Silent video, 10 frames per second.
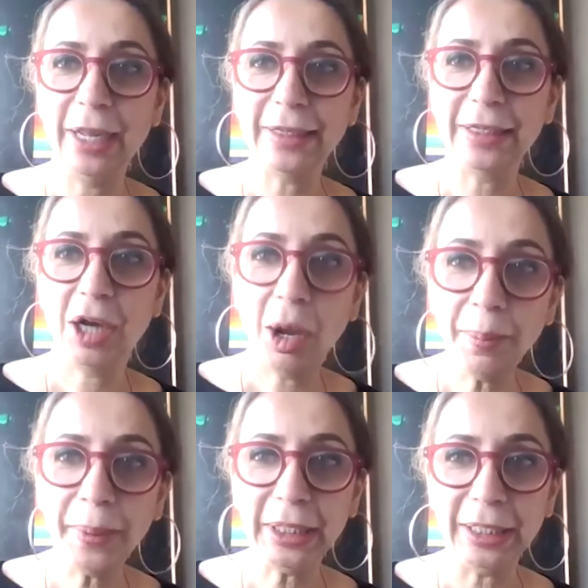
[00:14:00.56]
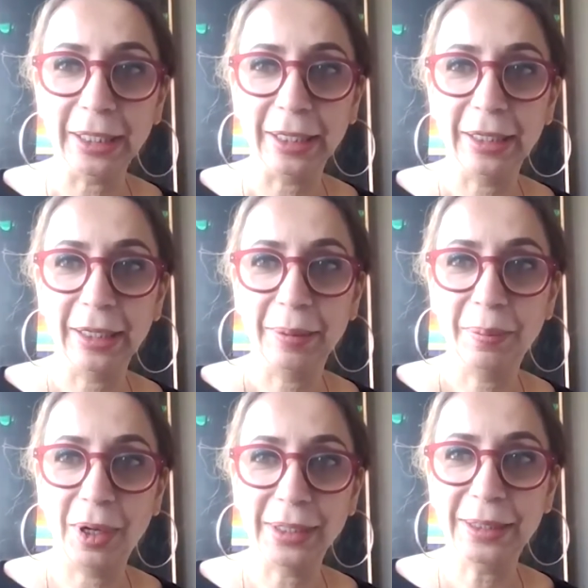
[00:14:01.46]
even as a company
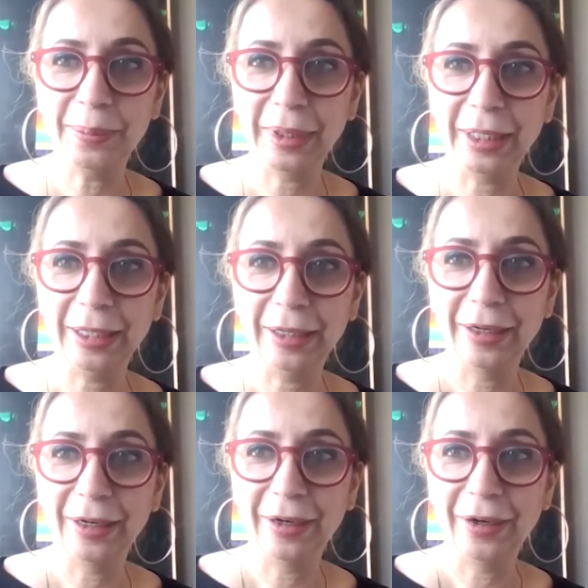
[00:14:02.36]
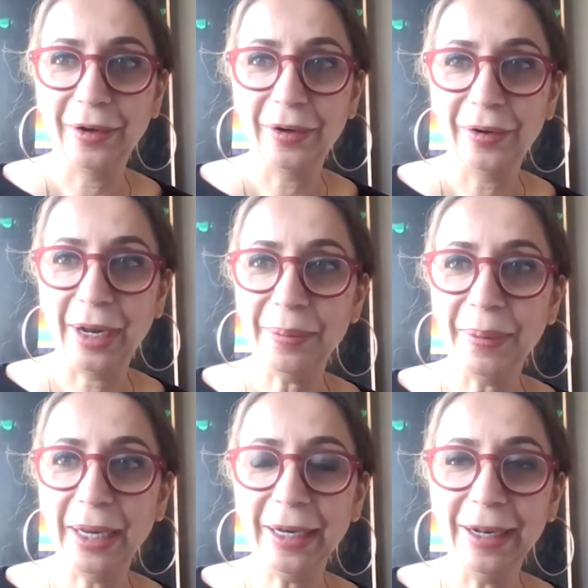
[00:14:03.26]
possibly yeah
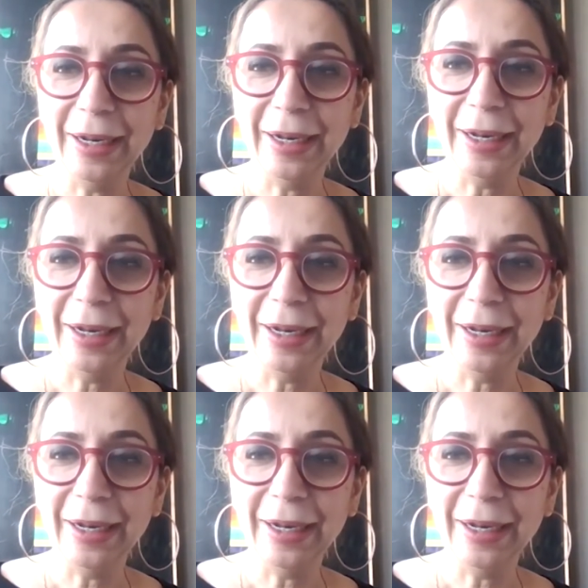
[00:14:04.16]
right, ben?